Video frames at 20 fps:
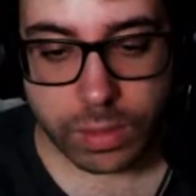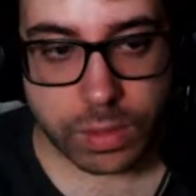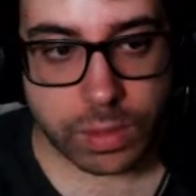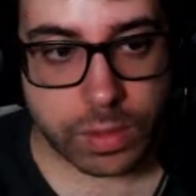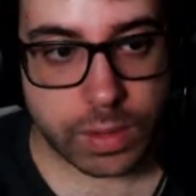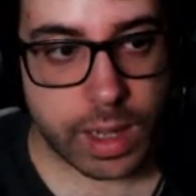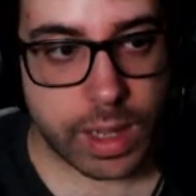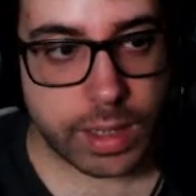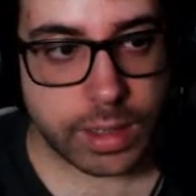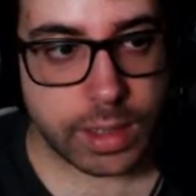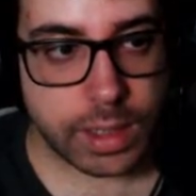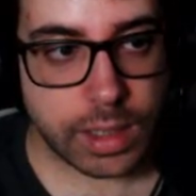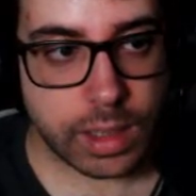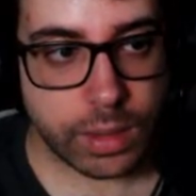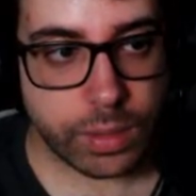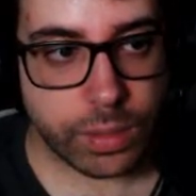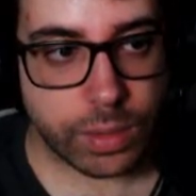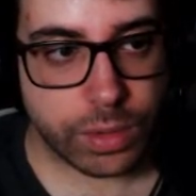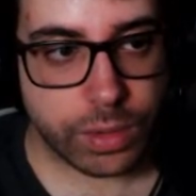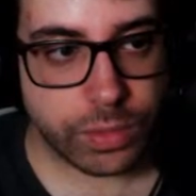just add a
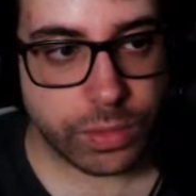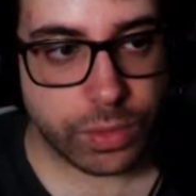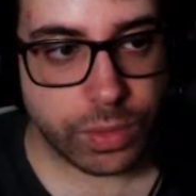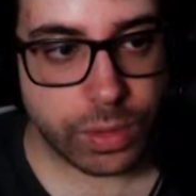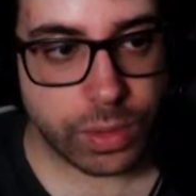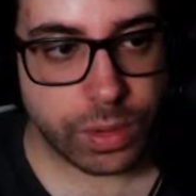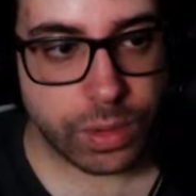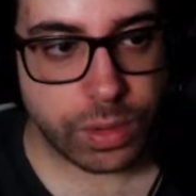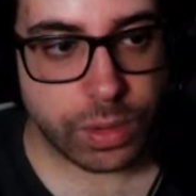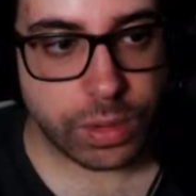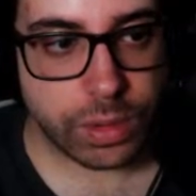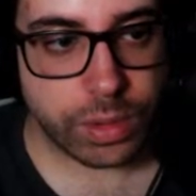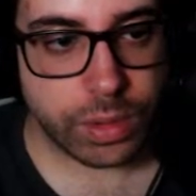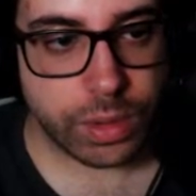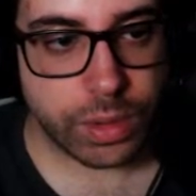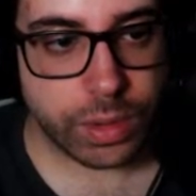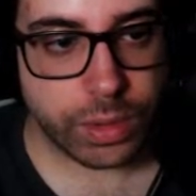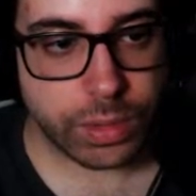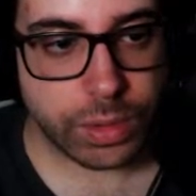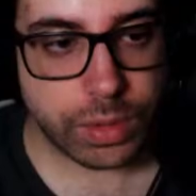little control
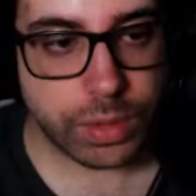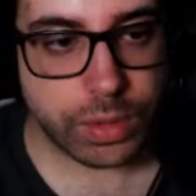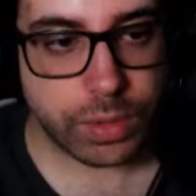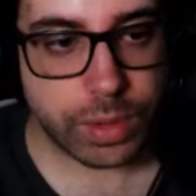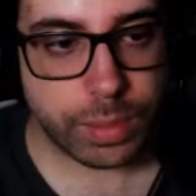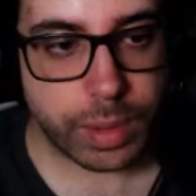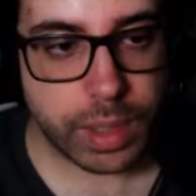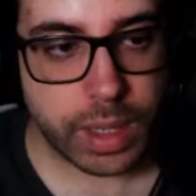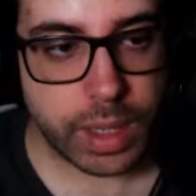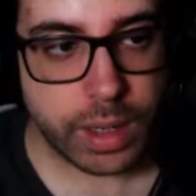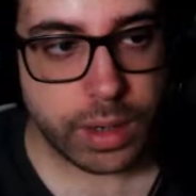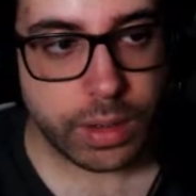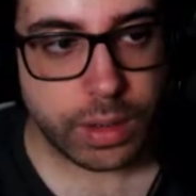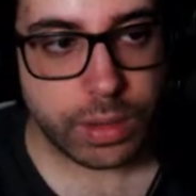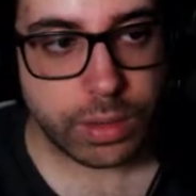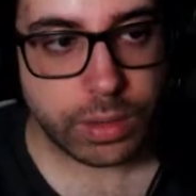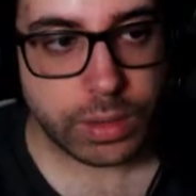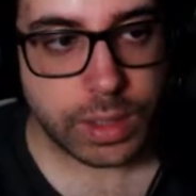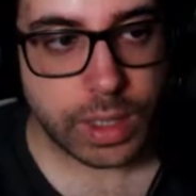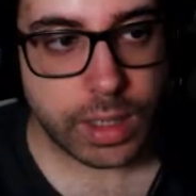node to the player,
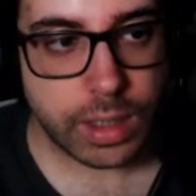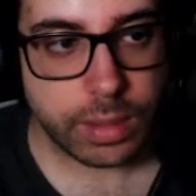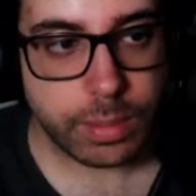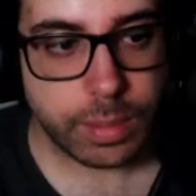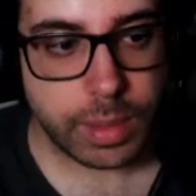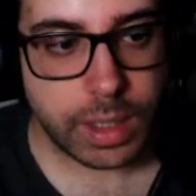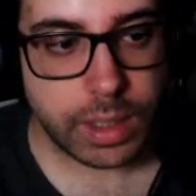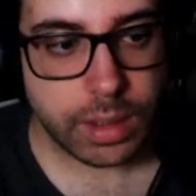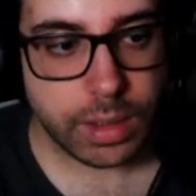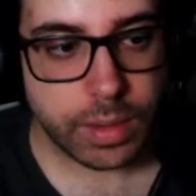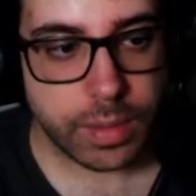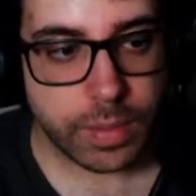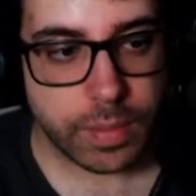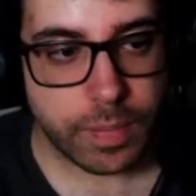you're telling me?